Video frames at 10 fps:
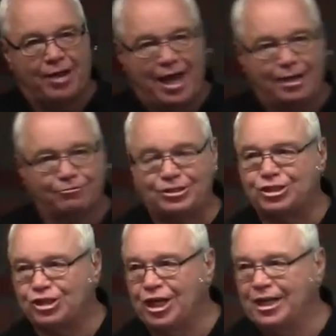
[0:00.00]

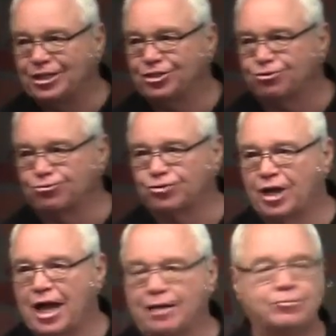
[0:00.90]
Language changes through
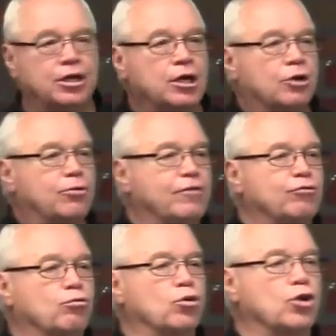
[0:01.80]
time. We have
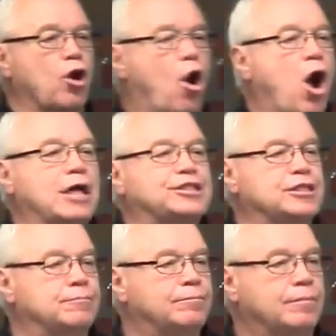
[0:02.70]
the word
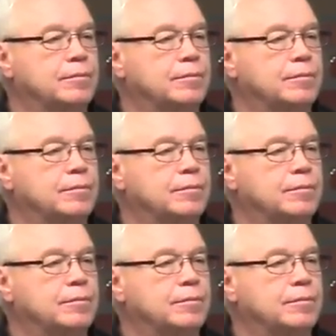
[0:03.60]
awesome.